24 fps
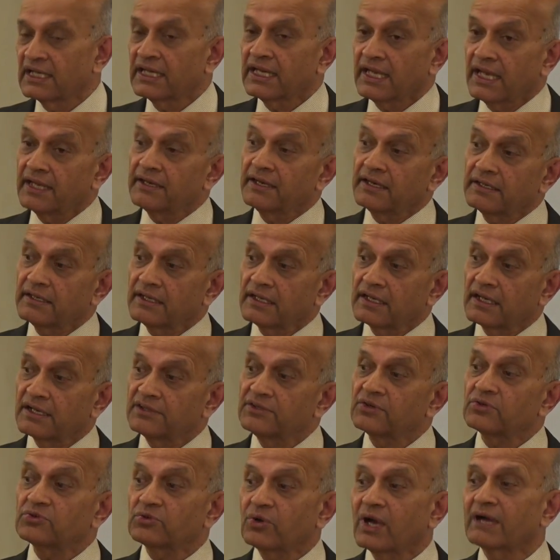In India,
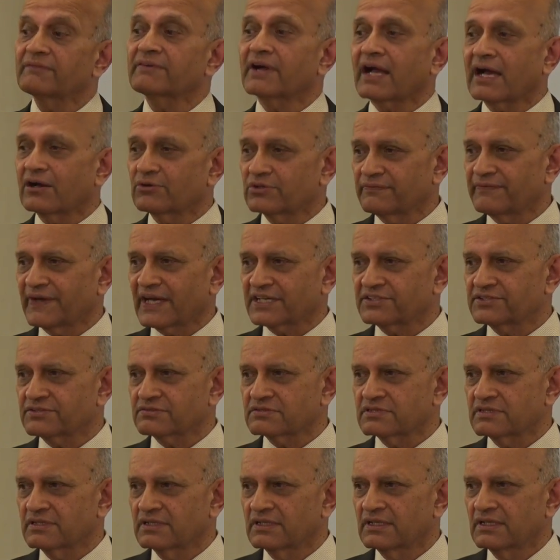you do have a counterfactual.
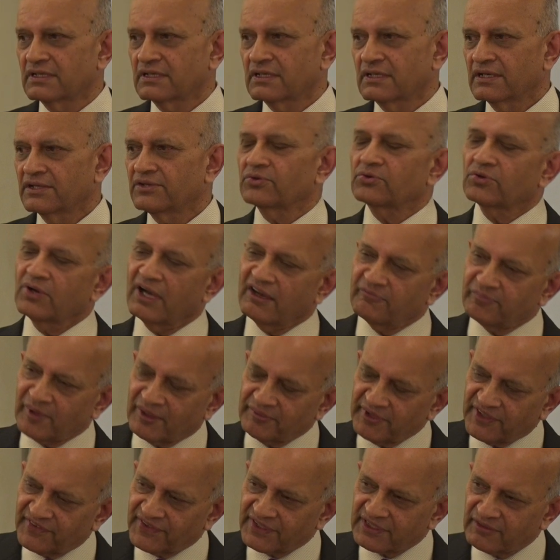You do have
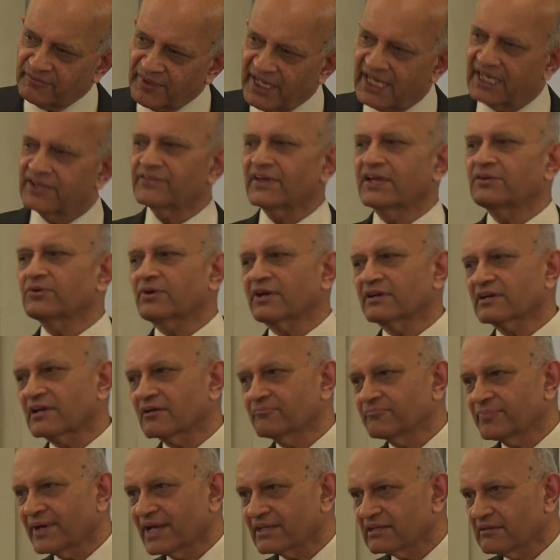public sector banks, and you can
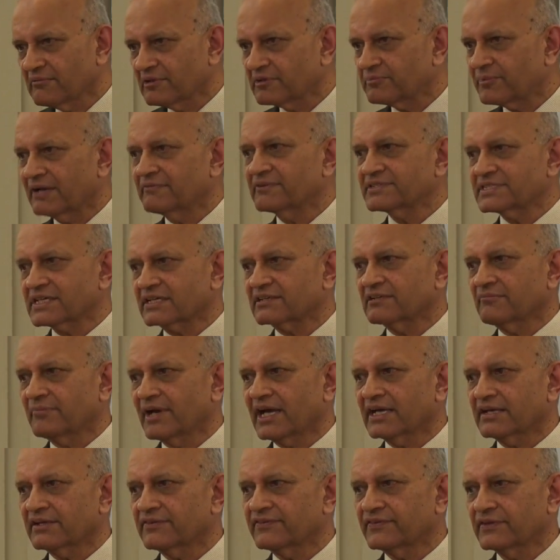compare them with private sector
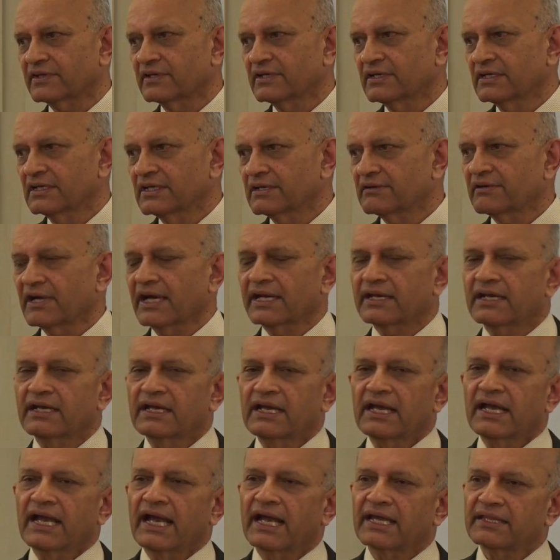banks, right?
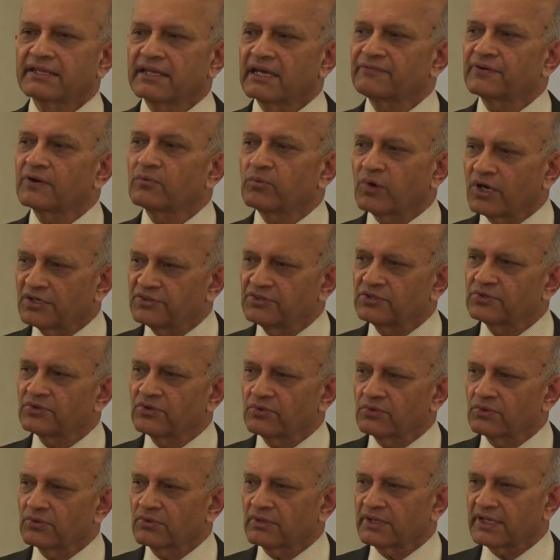And therefore, what
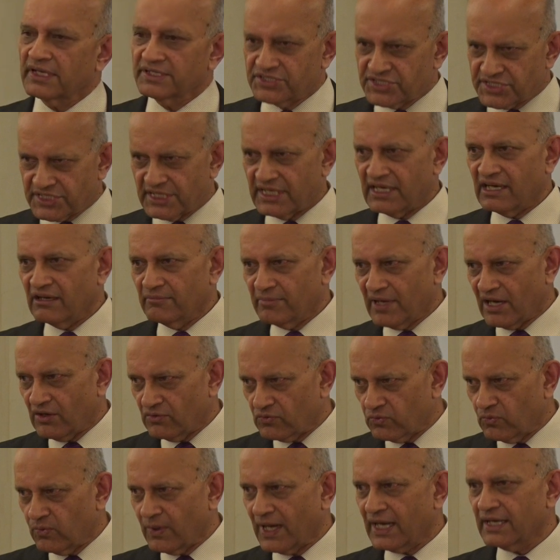you can say about
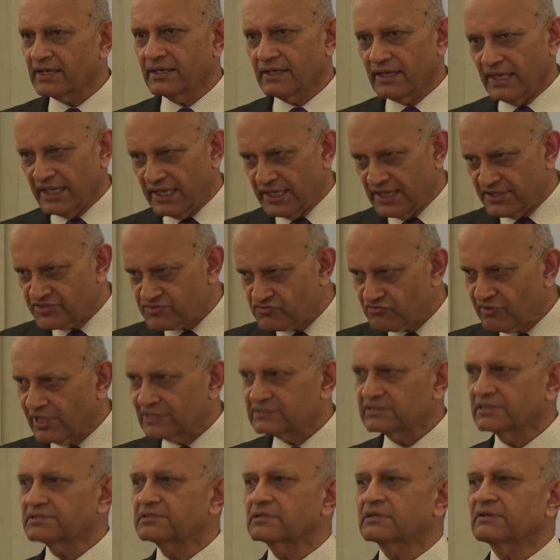one is
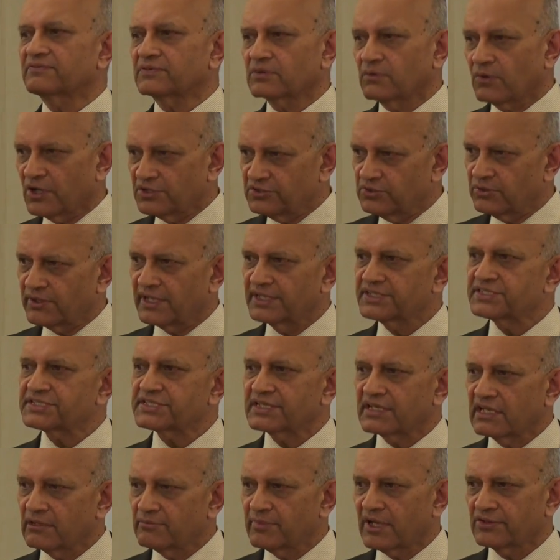relative to what you can
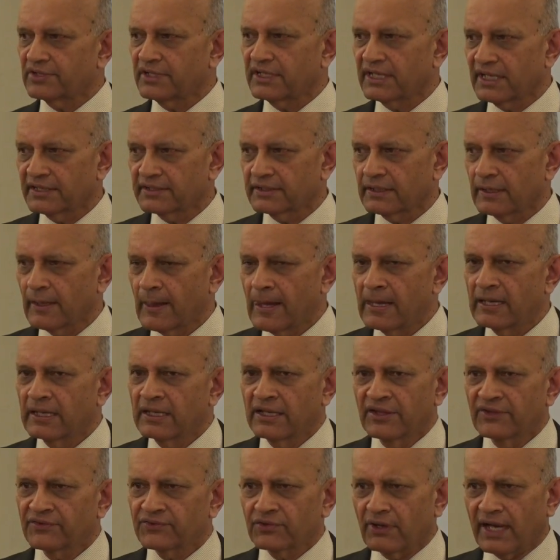say about the other.
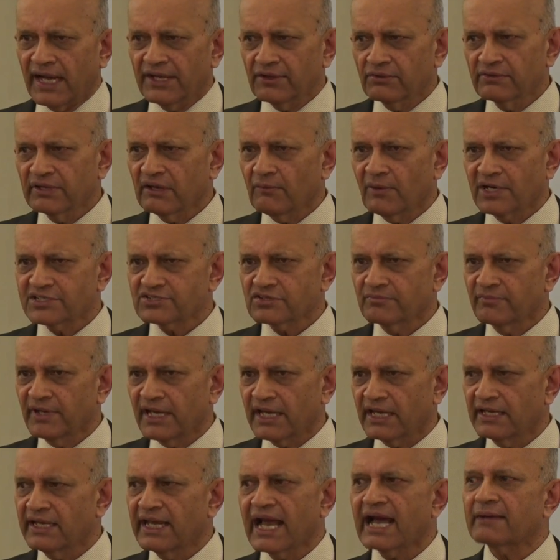So I don't think one should make
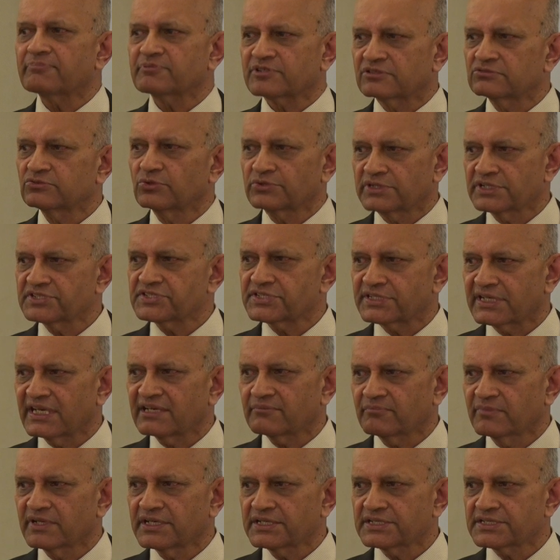any absolutist
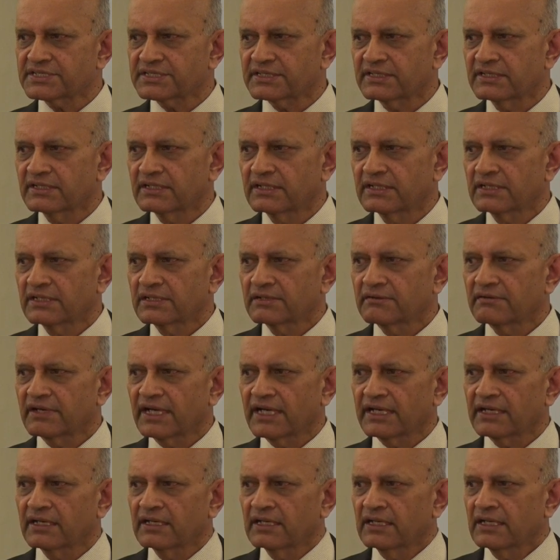statements.
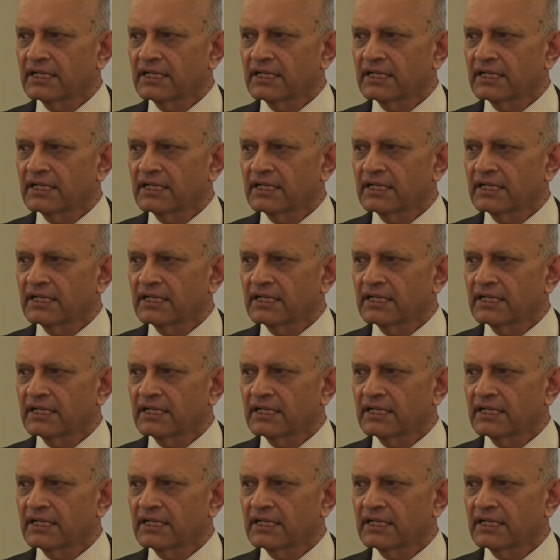Right?